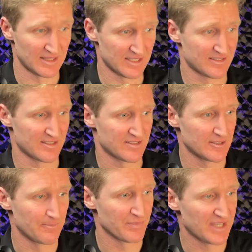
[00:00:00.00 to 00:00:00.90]
in this
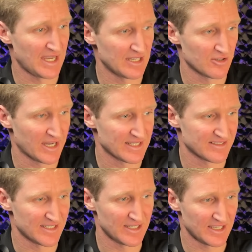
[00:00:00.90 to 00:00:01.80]
system, and I can
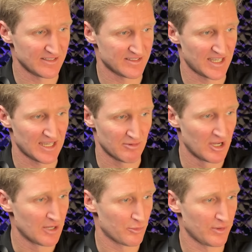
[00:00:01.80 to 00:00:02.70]
see he's sat
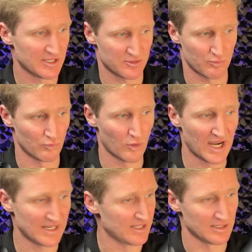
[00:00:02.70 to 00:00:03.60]
pretty much
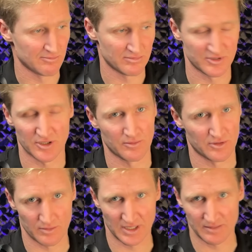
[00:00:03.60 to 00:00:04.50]
right in zone
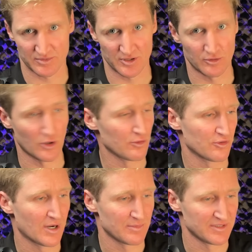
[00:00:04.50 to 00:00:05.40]
three, so no
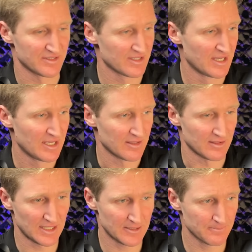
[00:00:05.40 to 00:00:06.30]
dramas there.